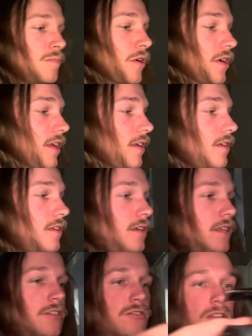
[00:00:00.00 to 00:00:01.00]
body,
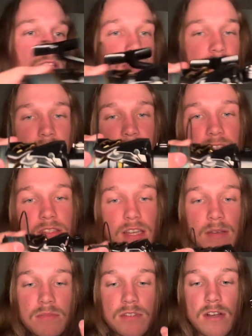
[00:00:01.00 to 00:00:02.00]
literally the exact
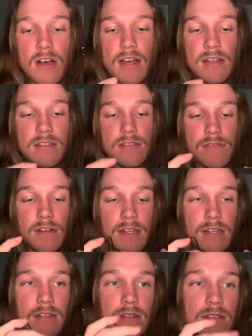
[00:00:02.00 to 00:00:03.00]
same size, if I
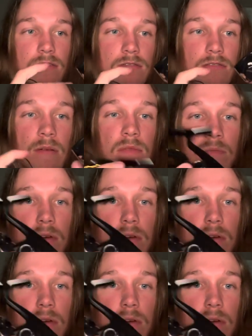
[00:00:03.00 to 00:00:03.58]
can grab them